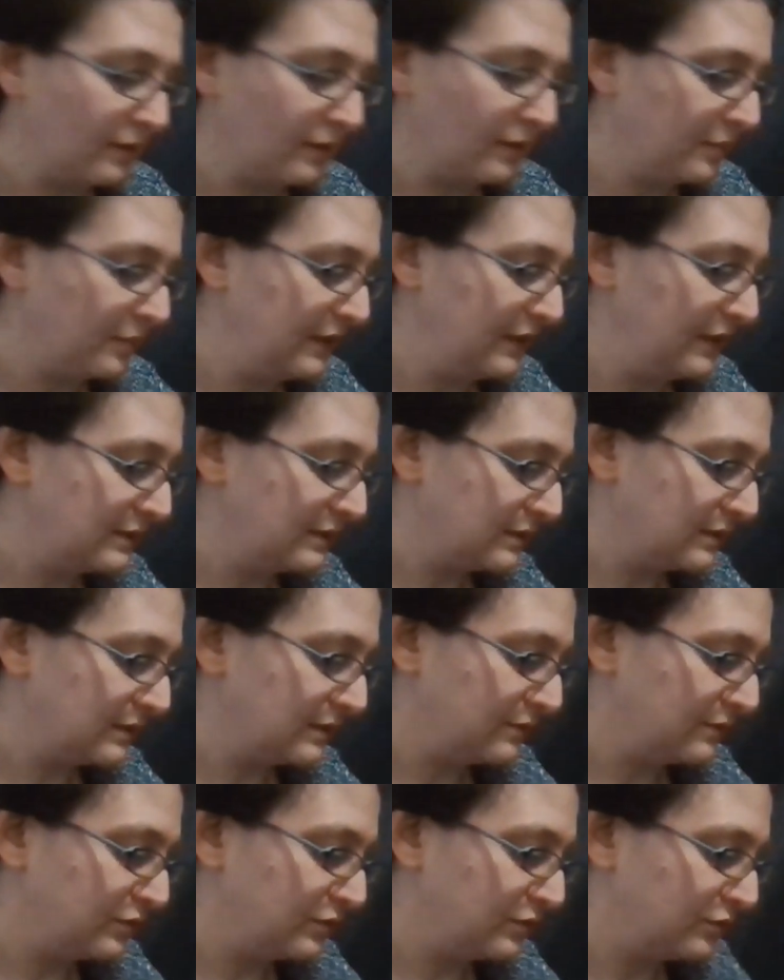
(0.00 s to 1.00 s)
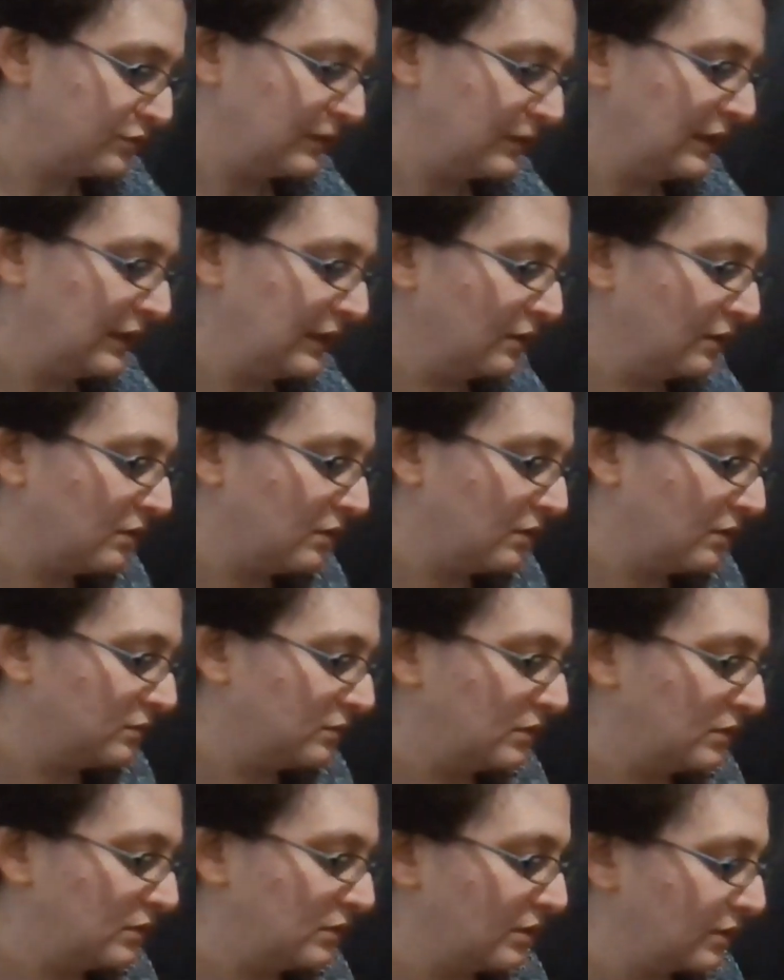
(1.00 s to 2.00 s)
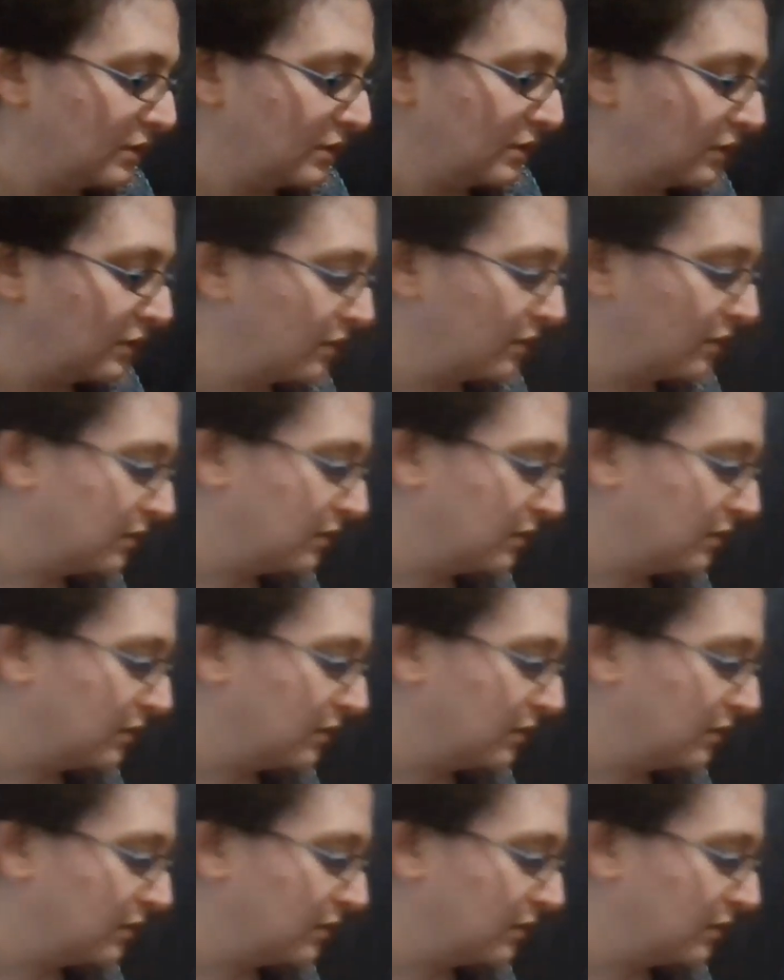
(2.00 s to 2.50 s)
pieces of string along